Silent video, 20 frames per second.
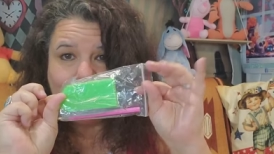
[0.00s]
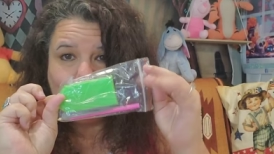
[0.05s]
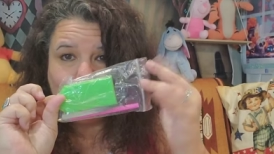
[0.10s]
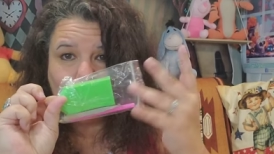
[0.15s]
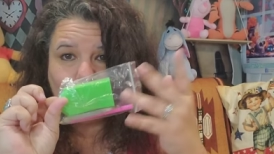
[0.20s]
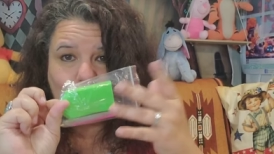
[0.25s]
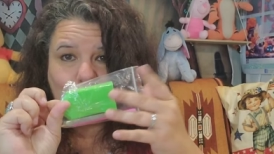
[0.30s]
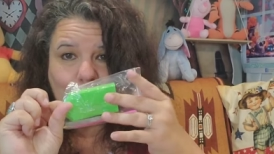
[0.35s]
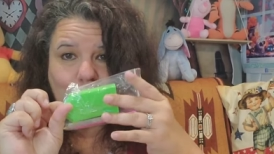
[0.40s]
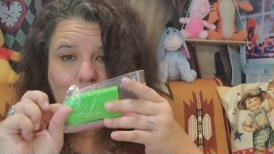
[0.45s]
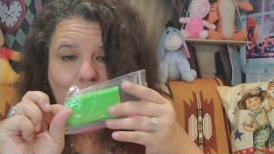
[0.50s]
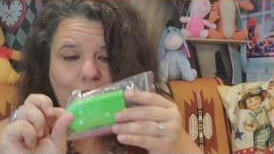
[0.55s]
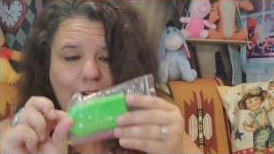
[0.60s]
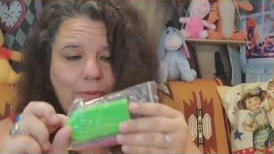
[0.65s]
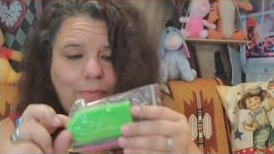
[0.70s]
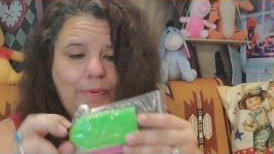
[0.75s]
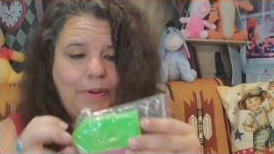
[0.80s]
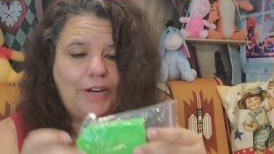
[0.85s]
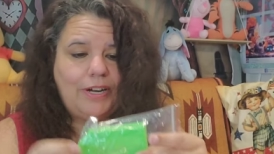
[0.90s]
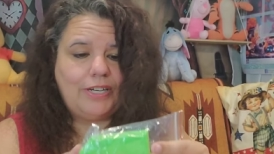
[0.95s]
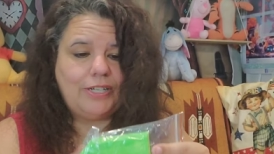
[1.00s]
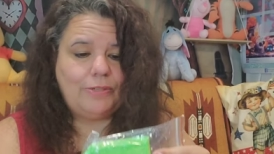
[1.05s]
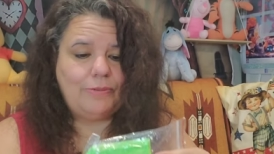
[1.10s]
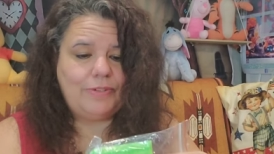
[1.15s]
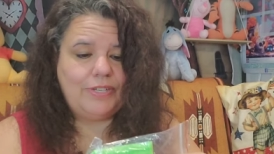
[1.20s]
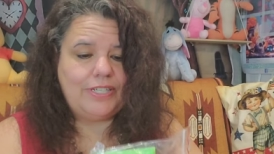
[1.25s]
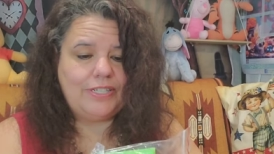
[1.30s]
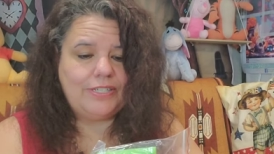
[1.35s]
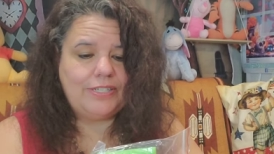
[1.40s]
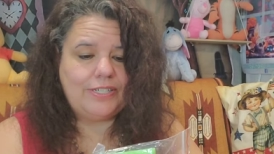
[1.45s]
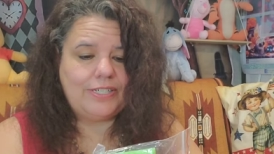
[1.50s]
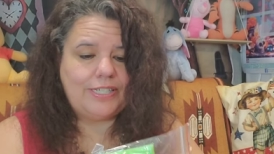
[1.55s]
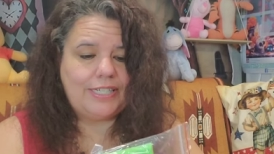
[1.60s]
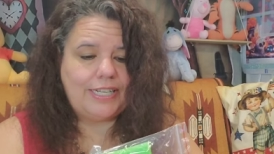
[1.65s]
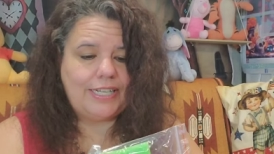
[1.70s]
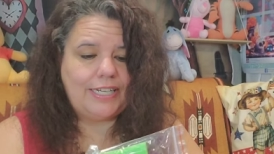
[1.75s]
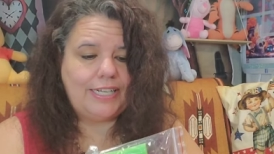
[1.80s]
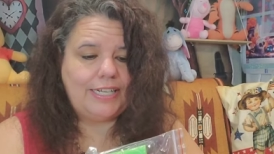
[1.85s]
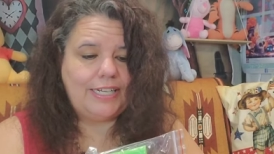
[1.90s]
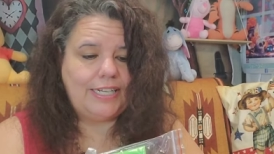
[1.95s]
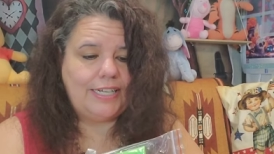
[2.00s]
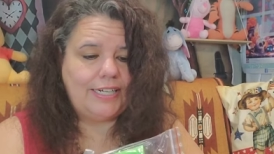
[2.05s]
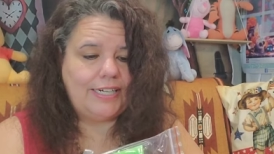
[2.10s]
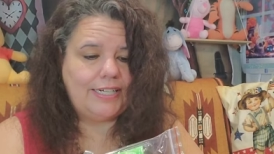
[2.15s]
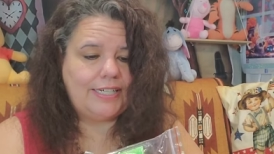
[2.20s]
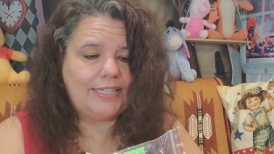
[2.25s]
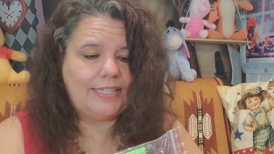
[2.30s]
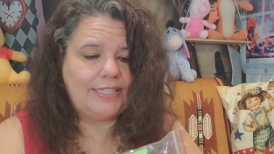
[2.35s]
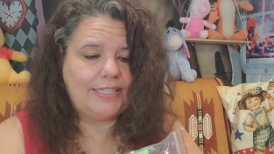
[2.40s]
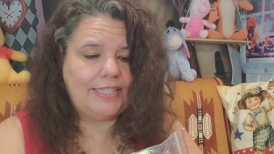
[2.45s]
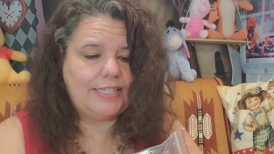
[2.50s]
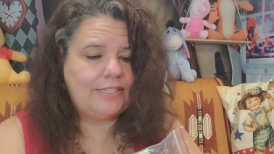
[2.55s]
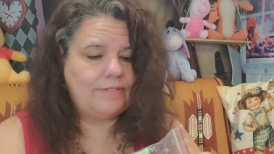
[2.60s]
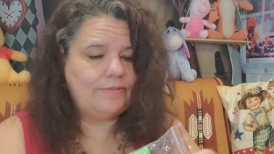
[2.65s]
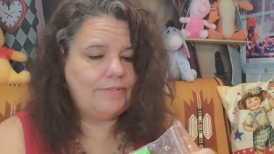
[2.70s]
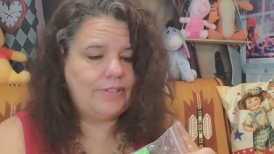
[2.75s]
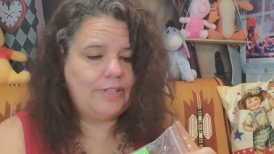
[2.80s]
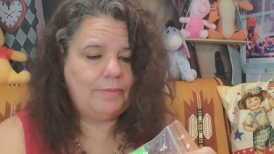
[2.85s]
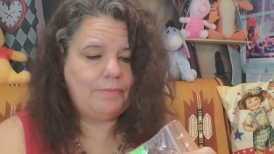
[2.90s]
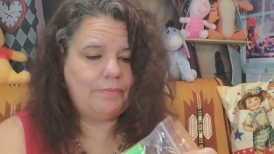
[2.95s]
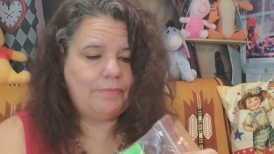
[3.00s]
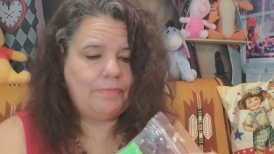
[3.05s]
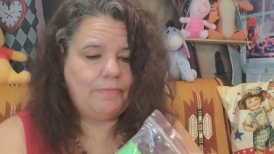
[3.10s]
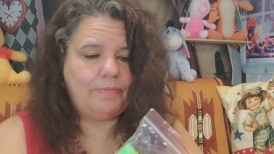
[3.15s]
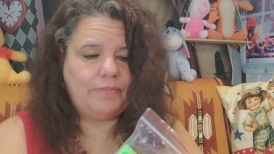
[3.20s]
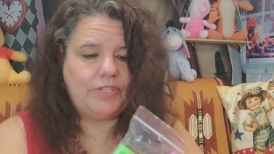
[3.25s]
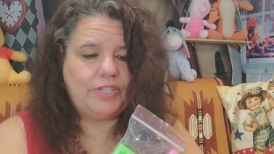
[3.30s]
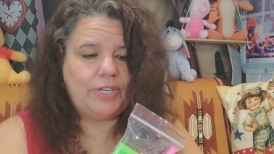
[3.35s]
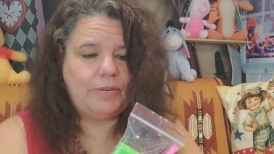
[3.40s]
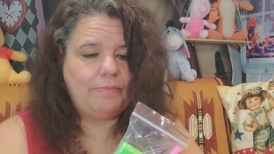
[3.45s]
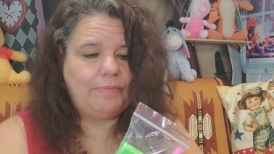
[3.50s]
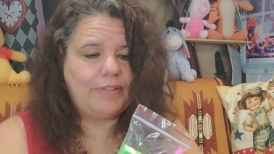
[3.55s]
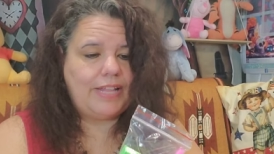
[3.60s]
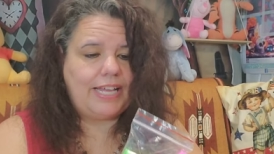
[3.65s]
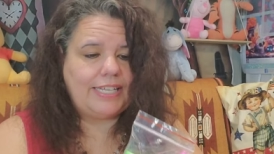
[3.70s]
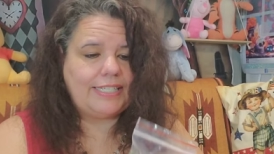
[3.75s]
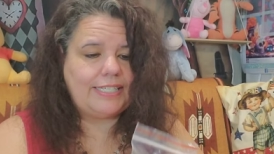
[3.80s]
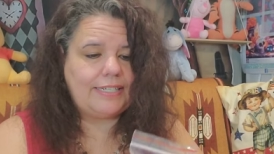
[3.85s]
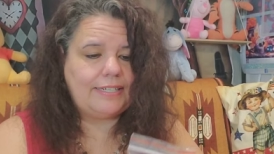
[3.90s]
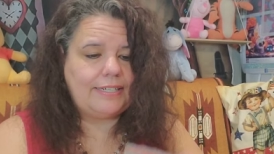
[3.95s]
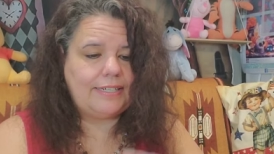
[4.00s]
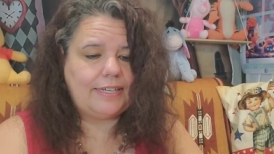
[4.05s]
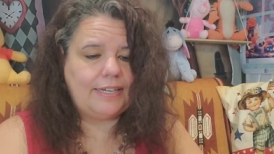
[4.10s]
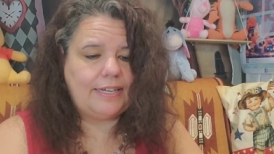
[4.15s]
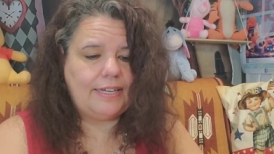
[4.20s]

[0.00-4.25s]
So you do get a pair of tweezers in here, just really cheap plastic,